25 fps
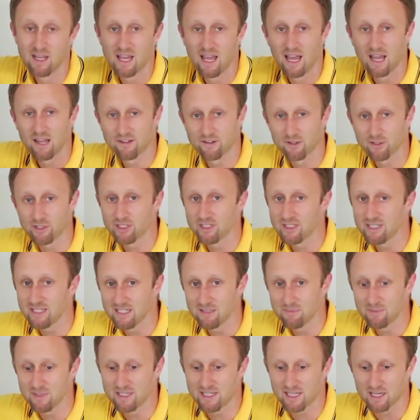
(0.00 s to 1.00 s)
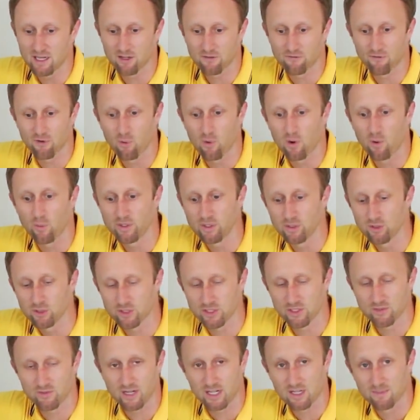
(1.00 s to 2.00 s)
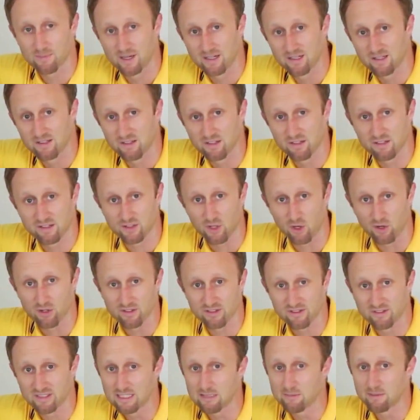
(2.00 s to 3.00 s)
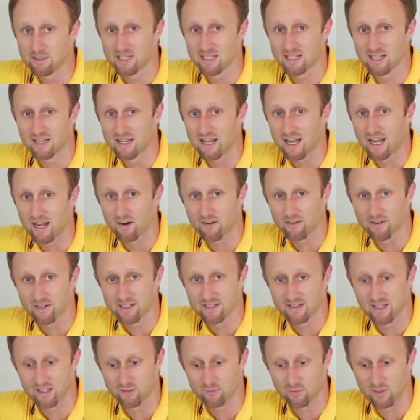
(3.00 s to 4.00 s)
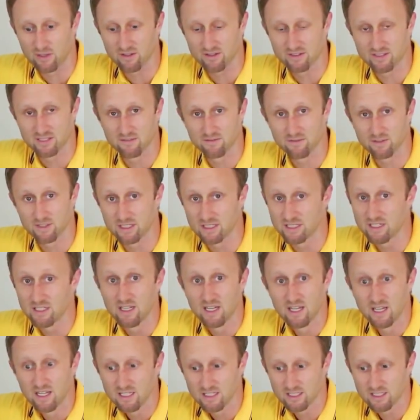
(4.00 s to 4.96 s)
And so you need to be careful. What we usually recommend is you start steaming in an area that's relatively,